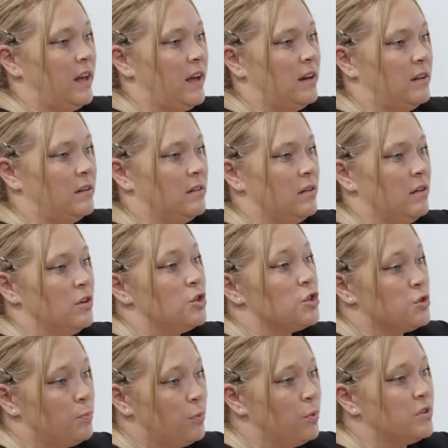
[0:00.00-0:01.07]
then
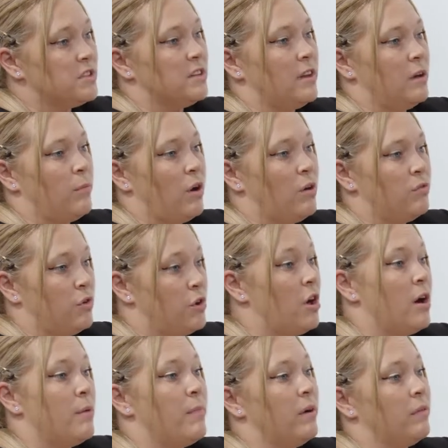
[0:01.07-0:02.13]
supported them over a
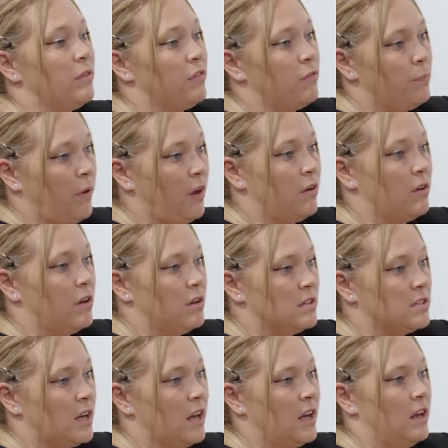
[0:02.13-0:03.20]
9-month
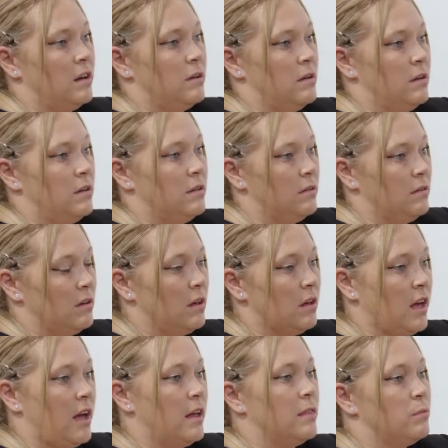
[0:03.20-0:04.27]
period in
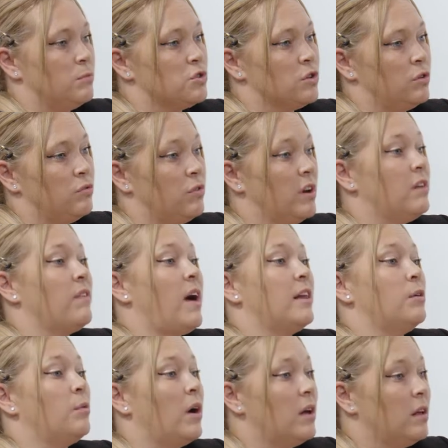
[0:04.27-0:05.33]
getting them to
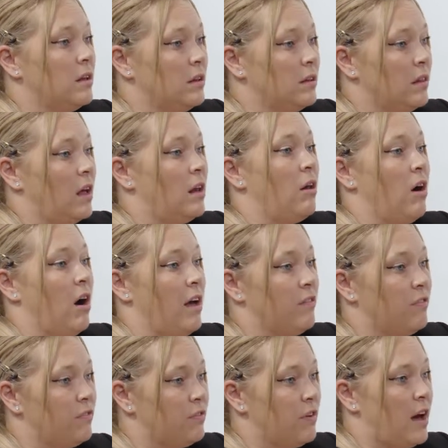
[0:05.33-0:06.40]
reevaluate their
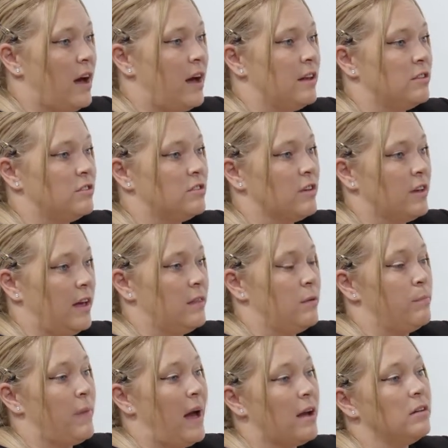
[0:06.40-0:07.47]
life and get
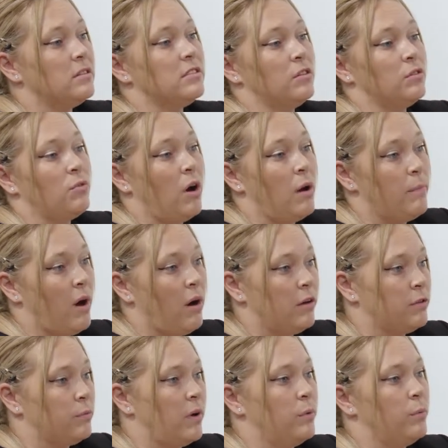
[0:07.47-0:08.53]
them back onto the right
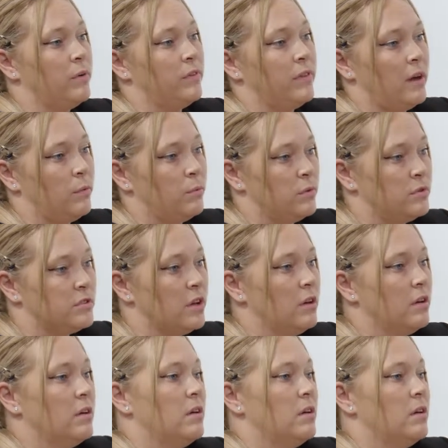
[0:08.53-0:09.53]
pathway, whether that was